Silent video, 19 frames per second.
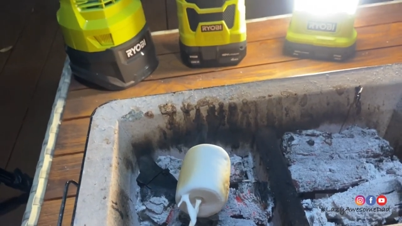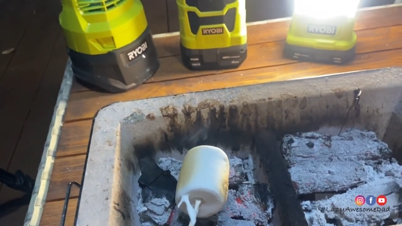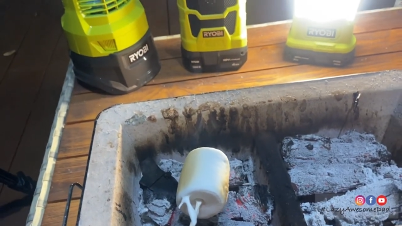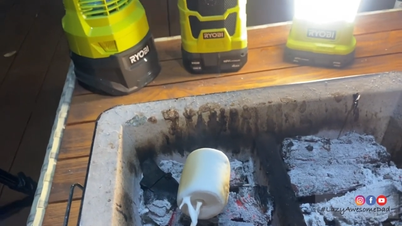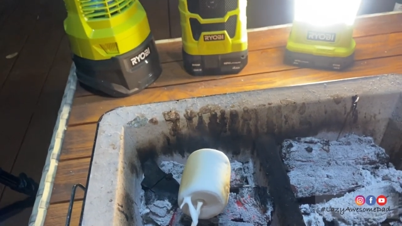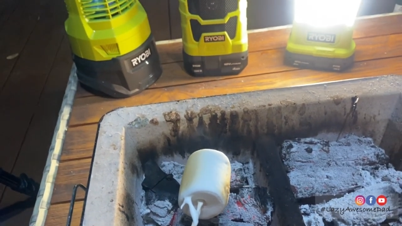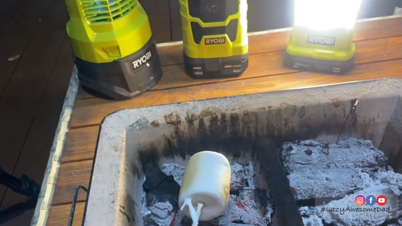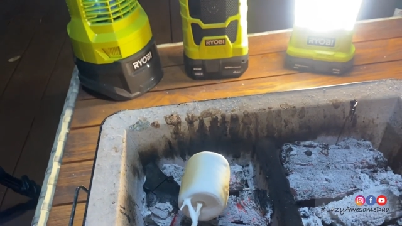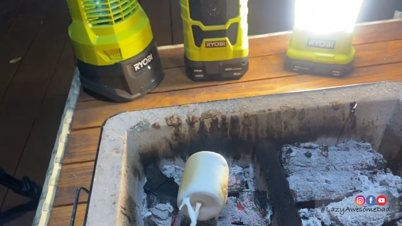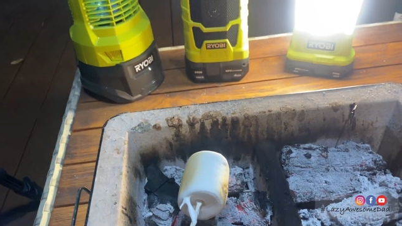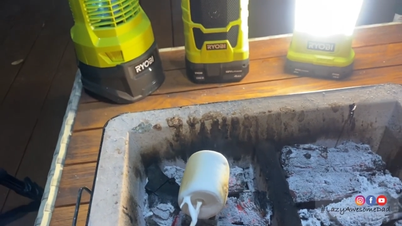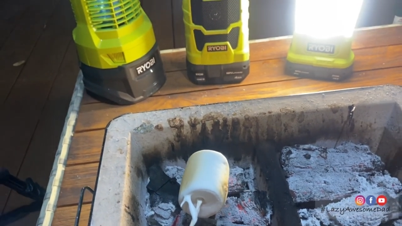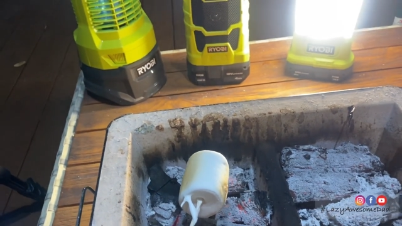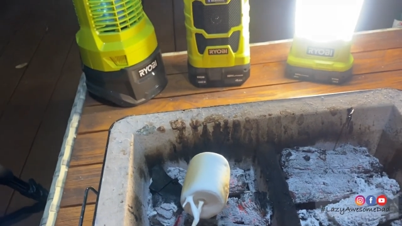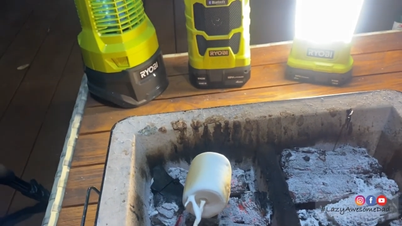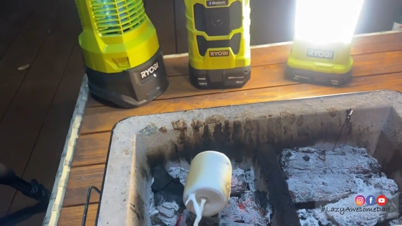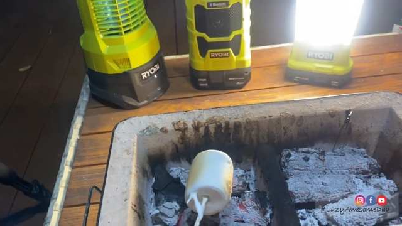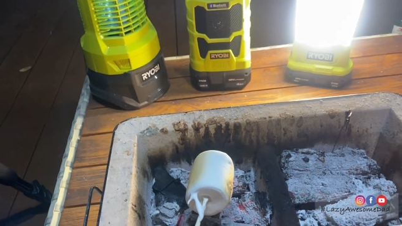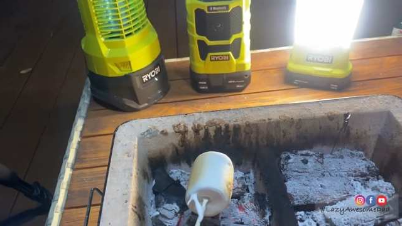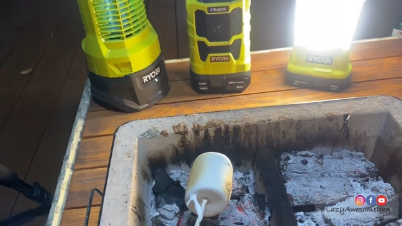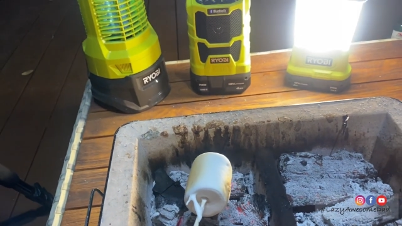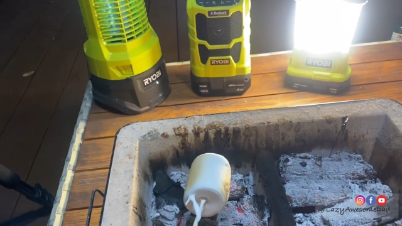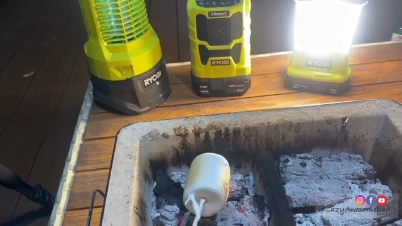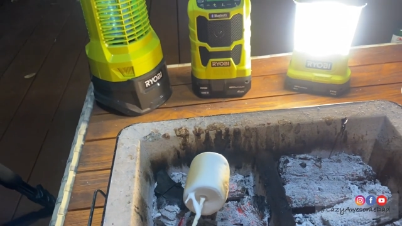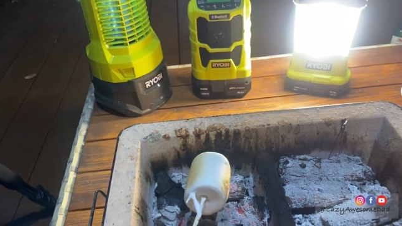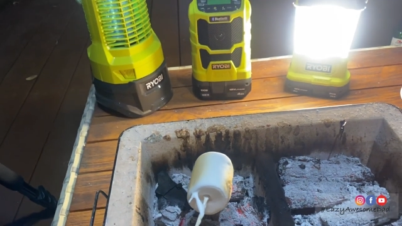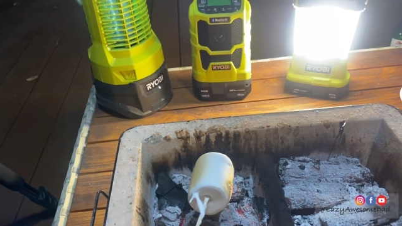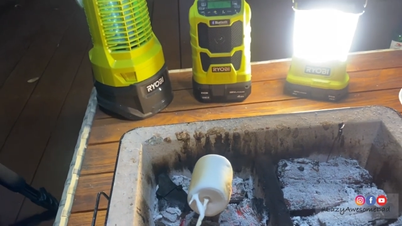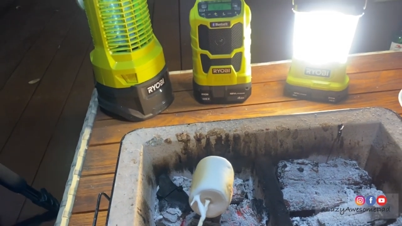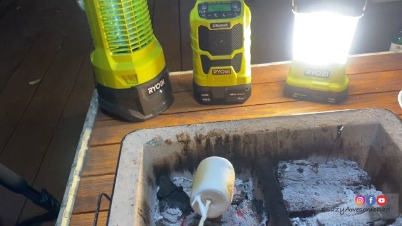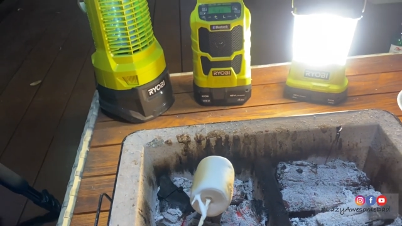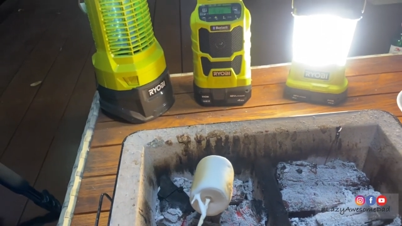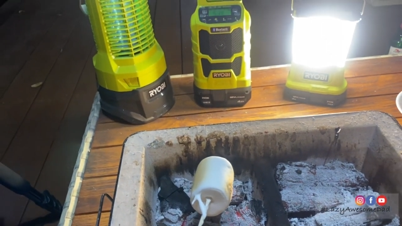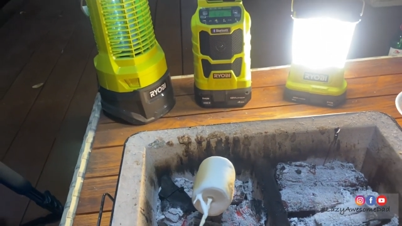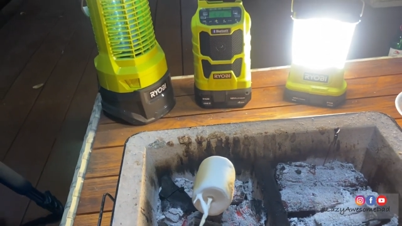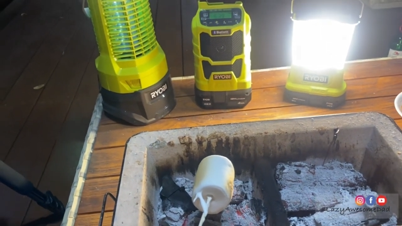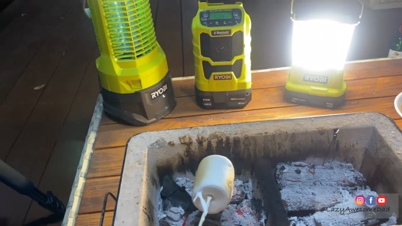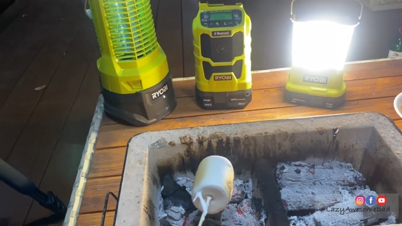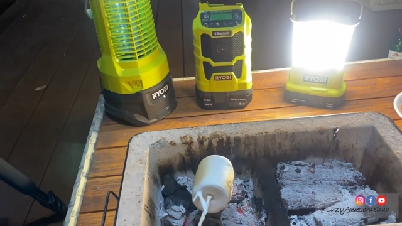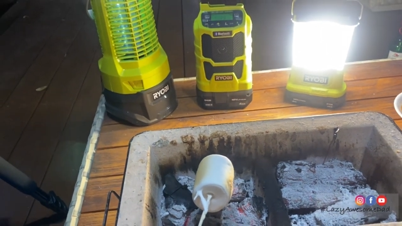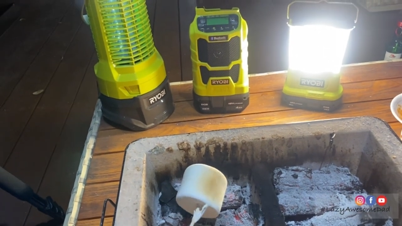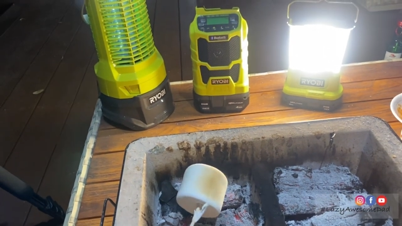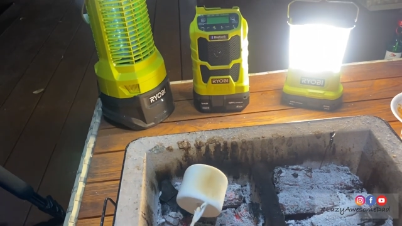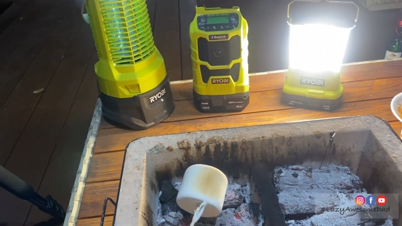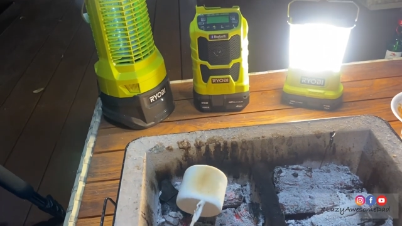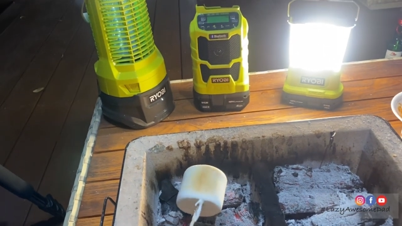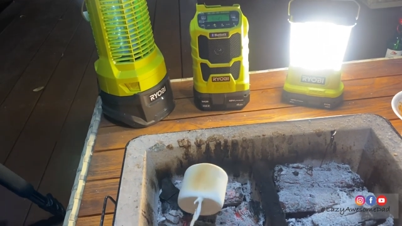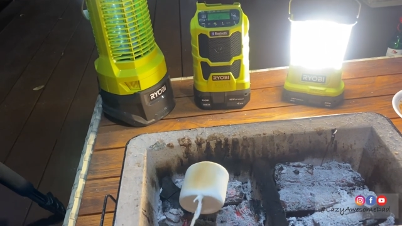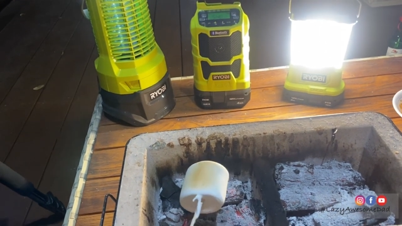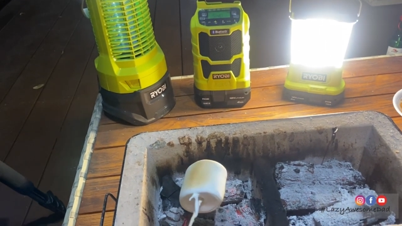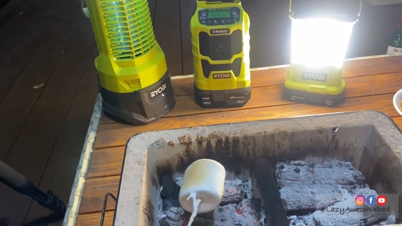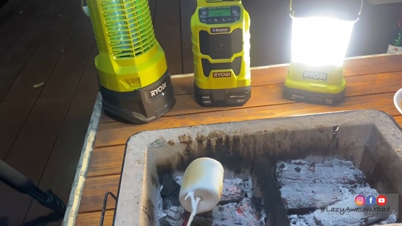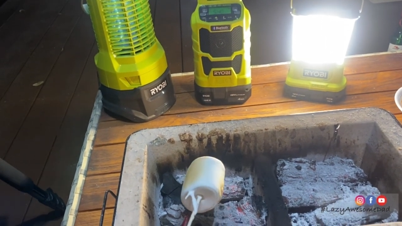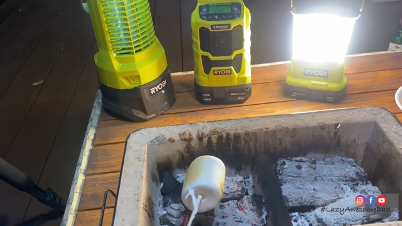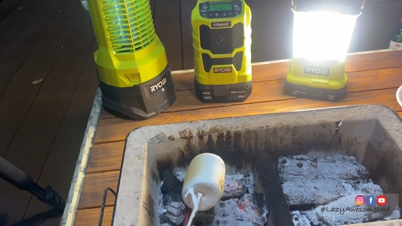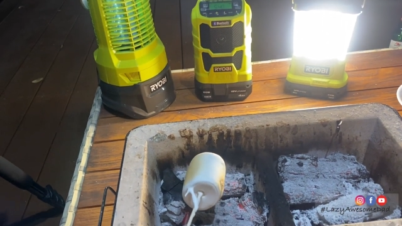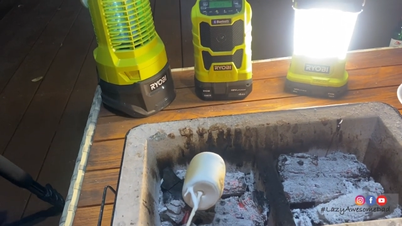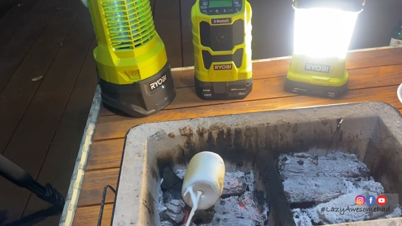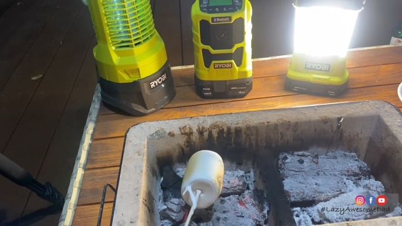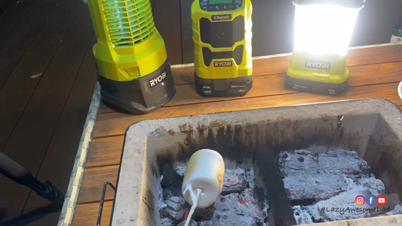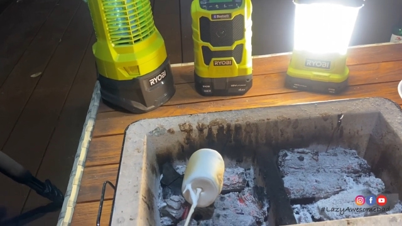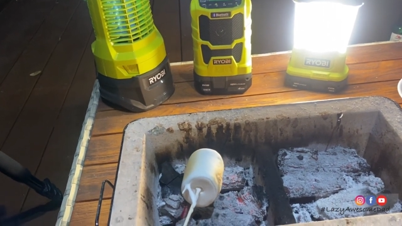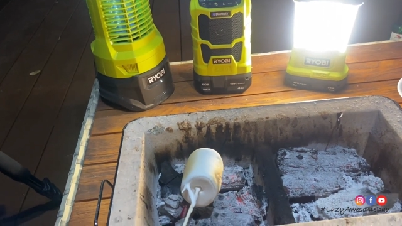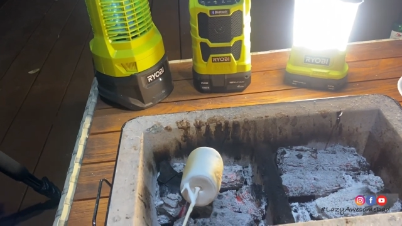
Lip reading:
No face is visible, so there are no lips to read.